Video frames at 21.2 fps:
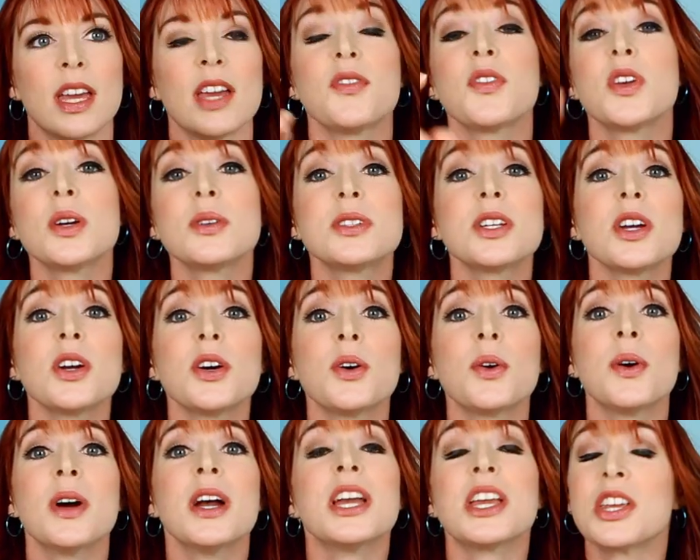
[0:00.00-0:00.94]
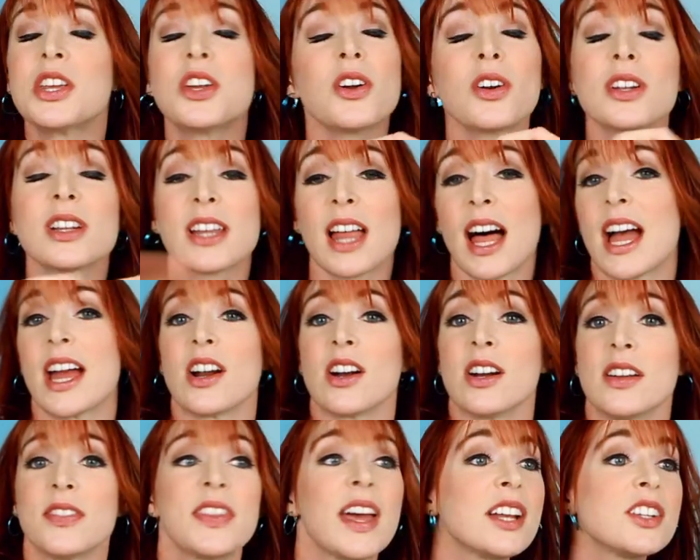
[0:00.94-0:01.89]
If you do, you're a
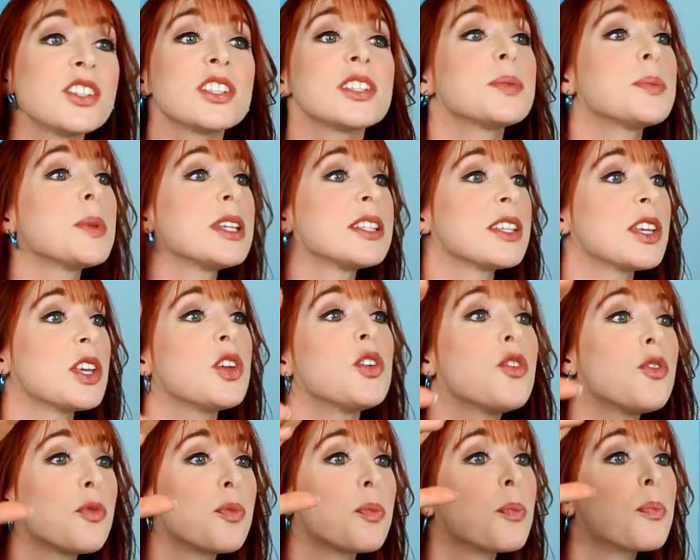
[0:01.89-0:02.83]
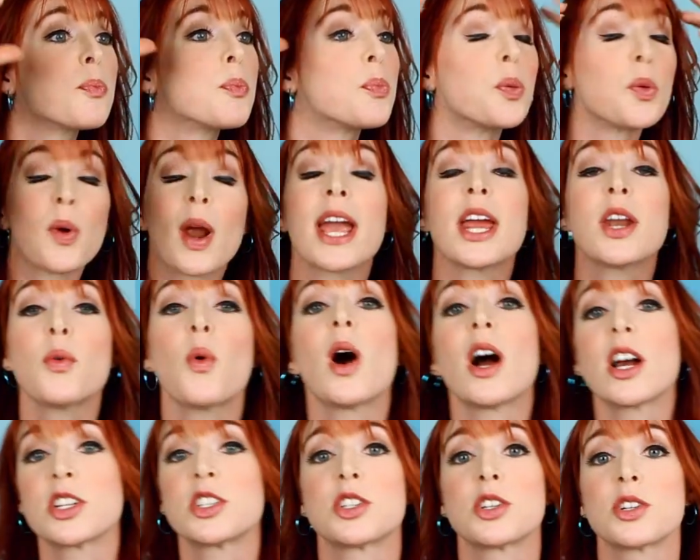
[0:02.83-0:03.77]
liar. That just means that you've
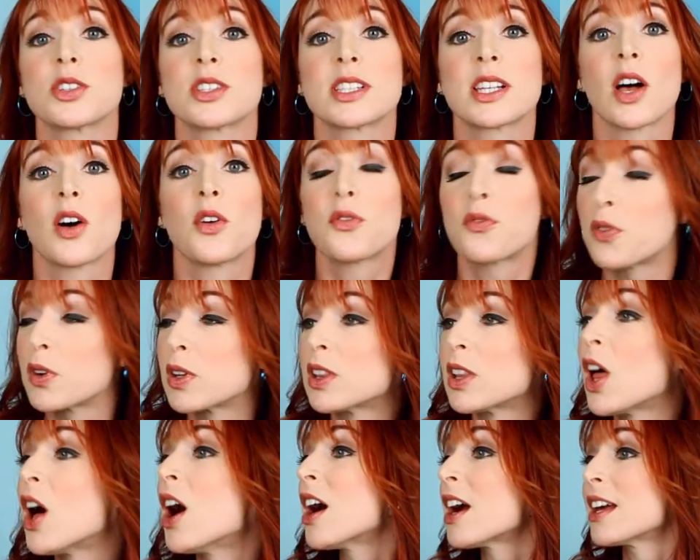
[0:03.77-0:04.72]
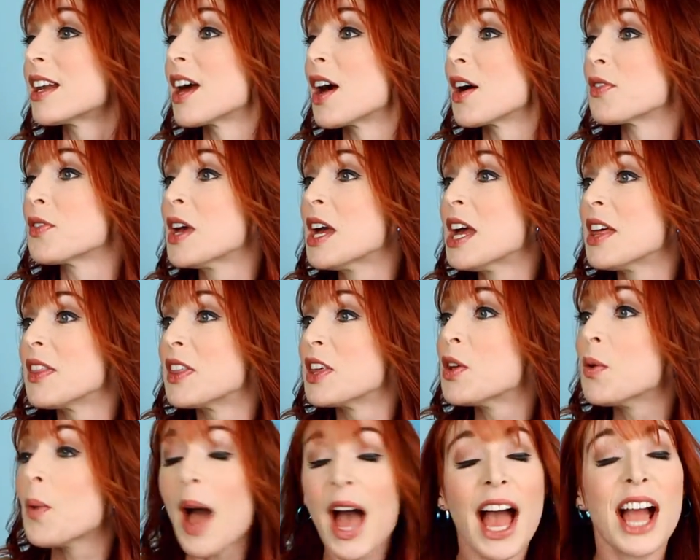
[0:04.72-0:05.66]
brainwashed yourself for long enough that
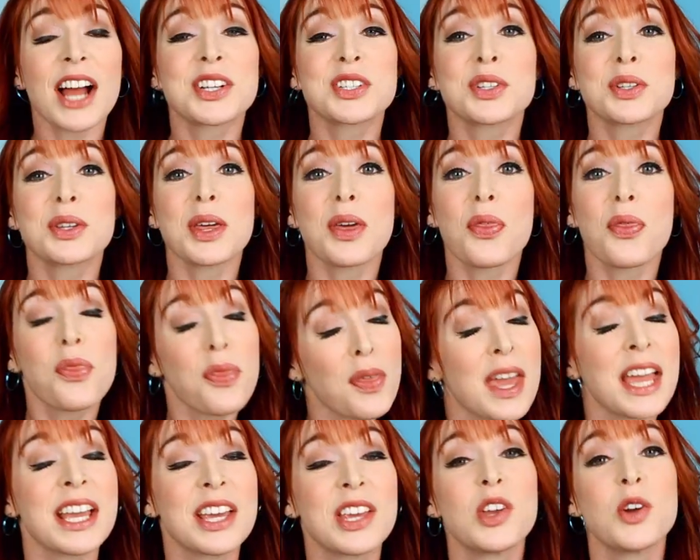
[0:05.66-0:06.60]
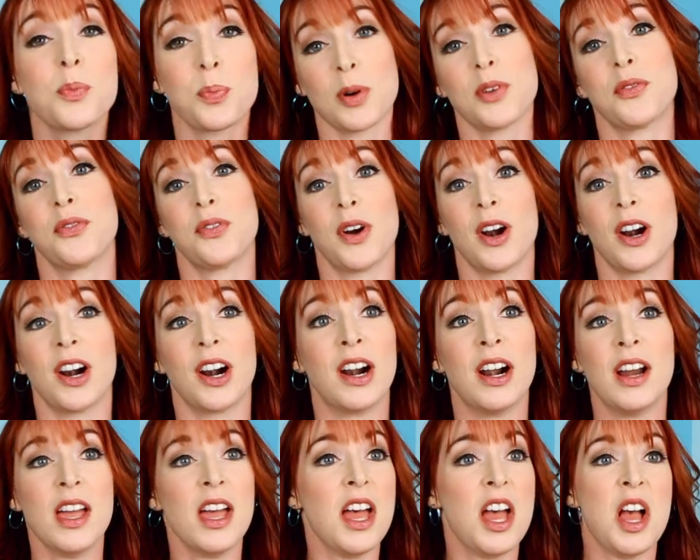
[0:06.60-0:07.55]
you actually think you
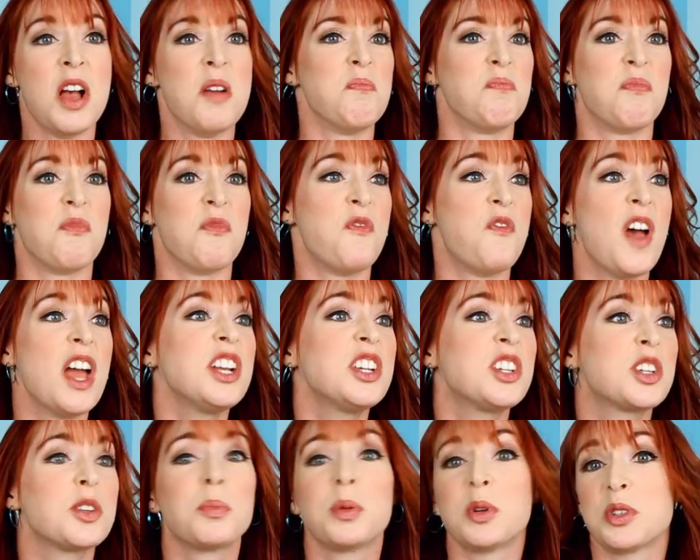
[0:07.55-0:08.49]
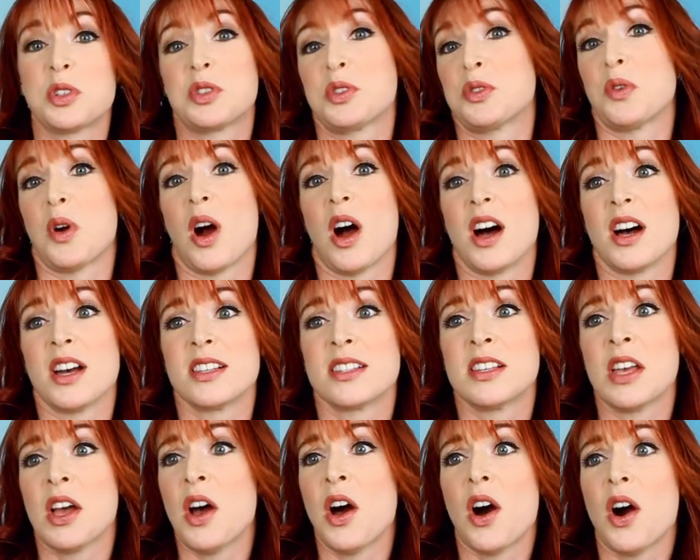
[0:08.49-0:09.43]
prefer vegetable
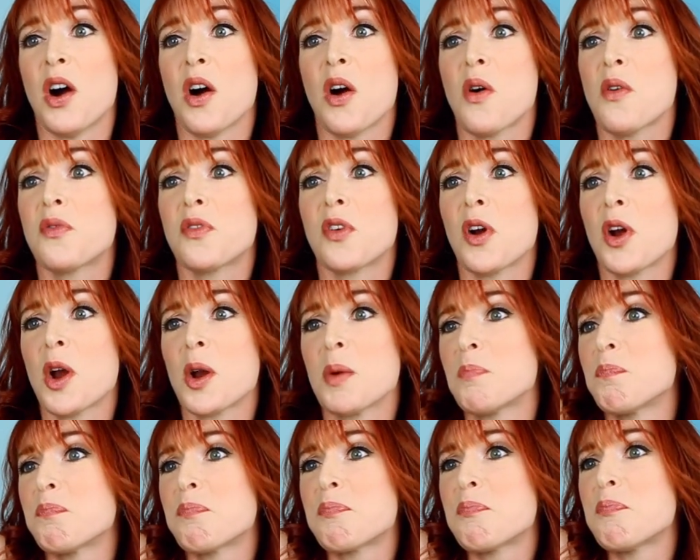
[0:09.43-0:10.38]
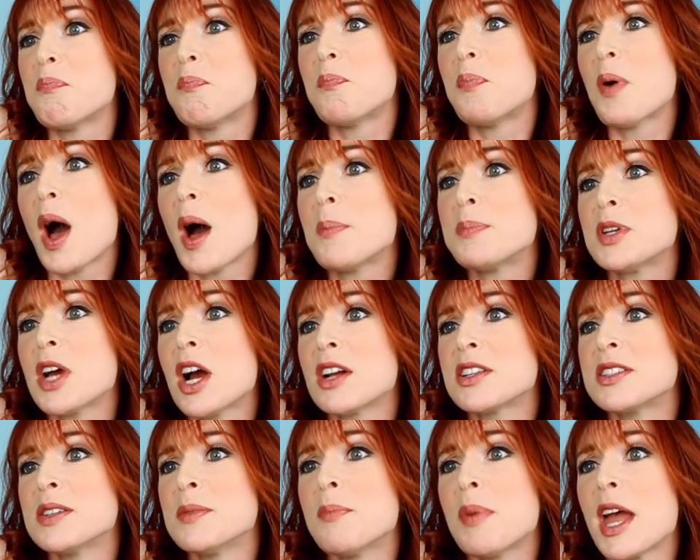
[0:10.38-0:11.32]
straws over Pop
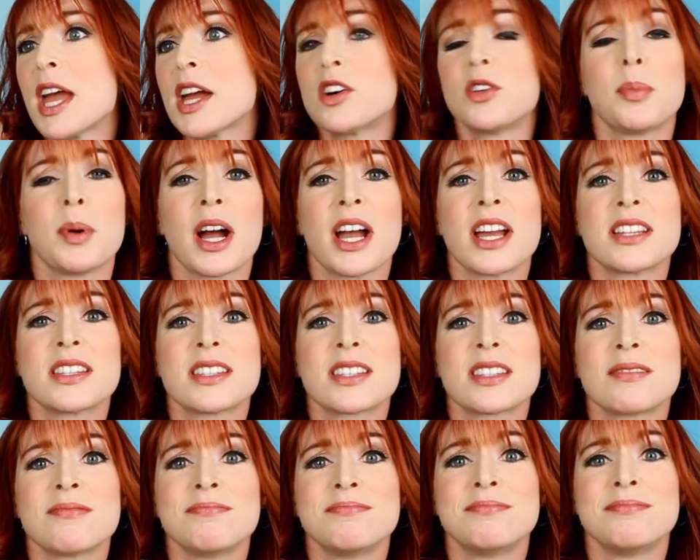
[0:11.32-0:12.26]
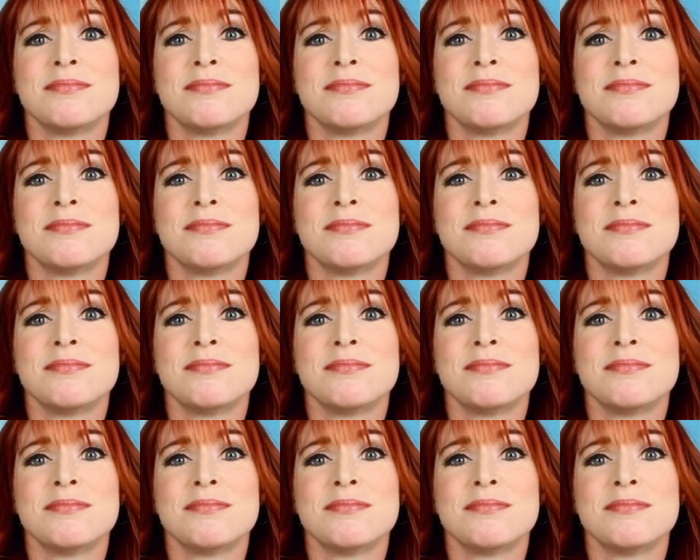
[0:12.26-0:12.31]
Tarts and bagel bites.